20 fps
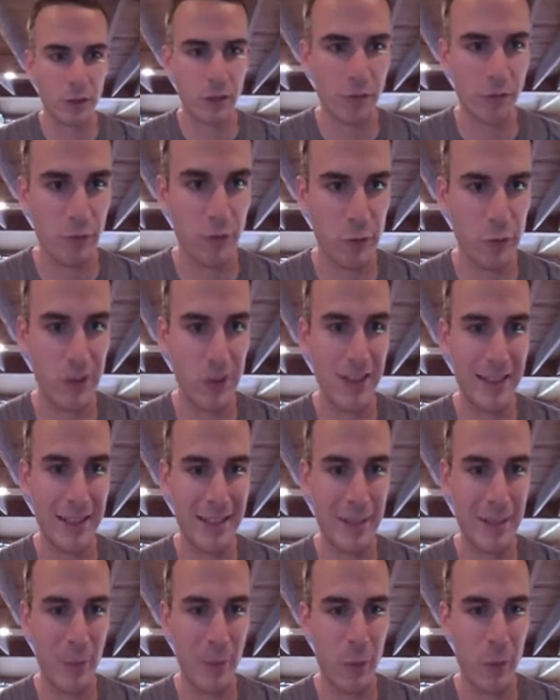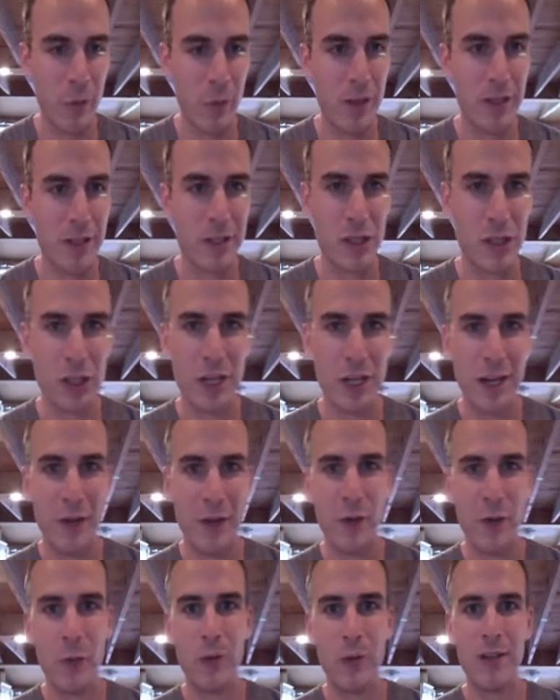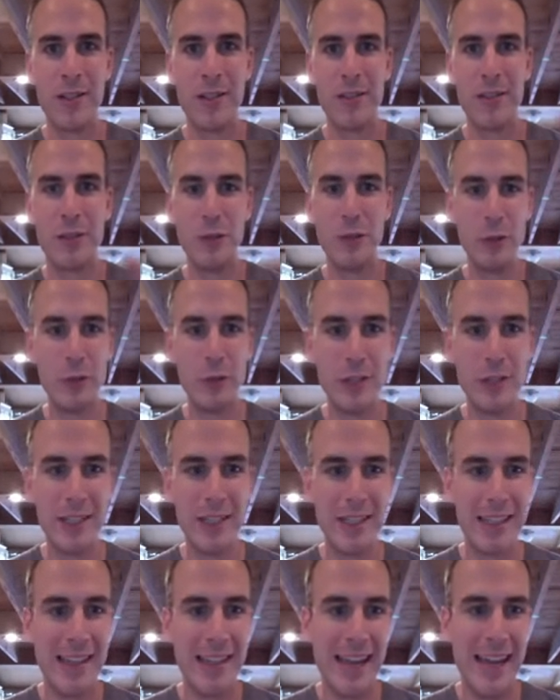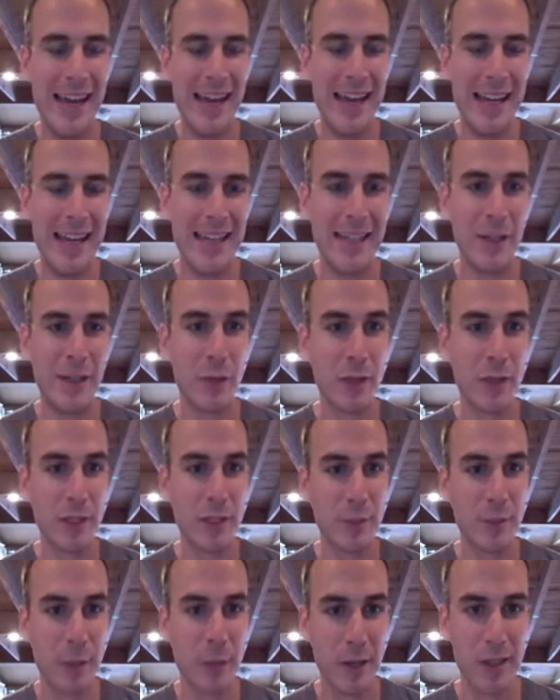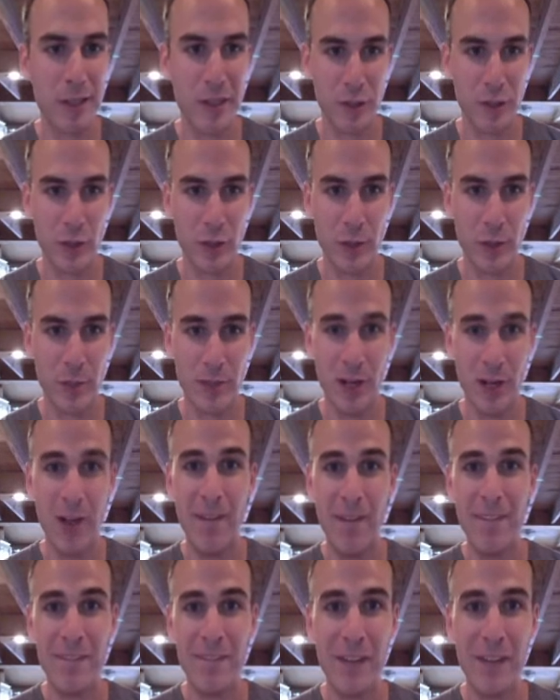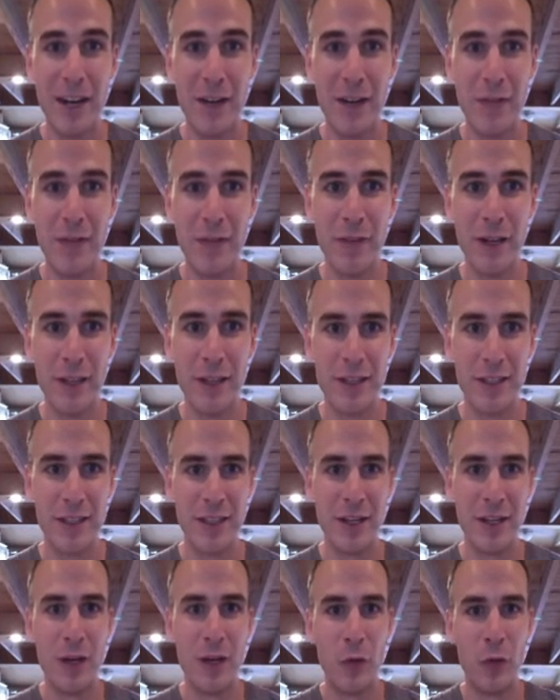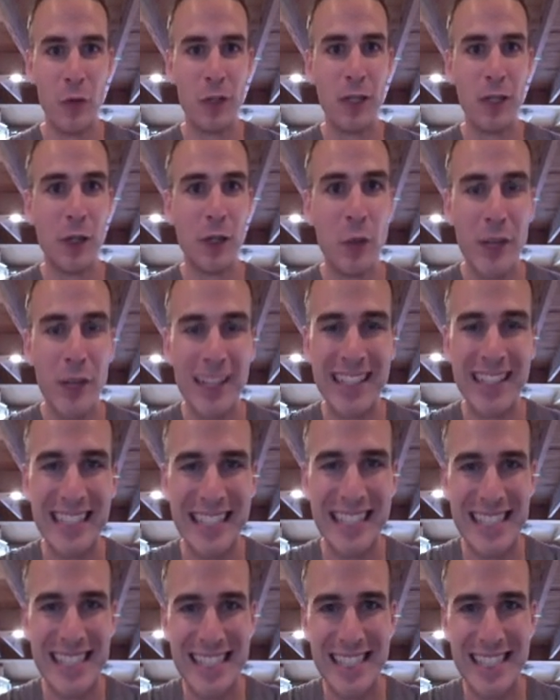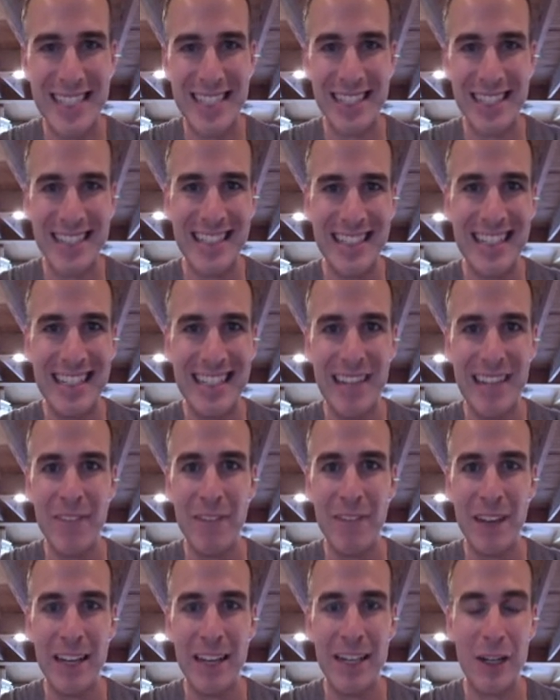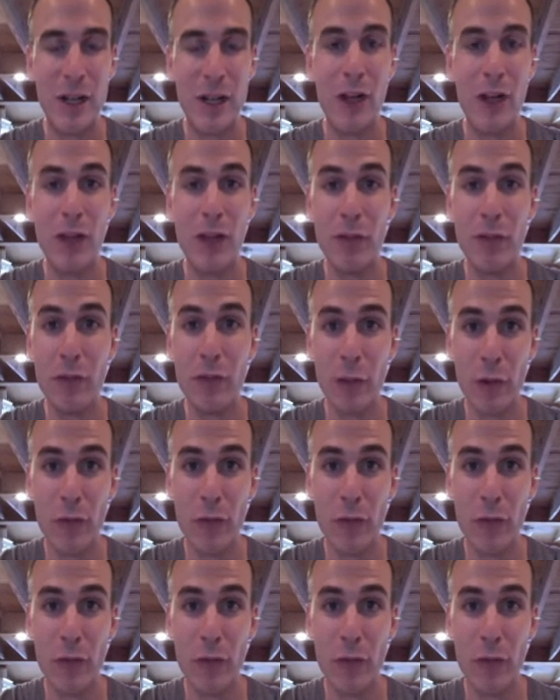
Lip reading: the first tip I wanted to share was using a Grease Monkey script on Firefox where you can quickly and easily invite all of your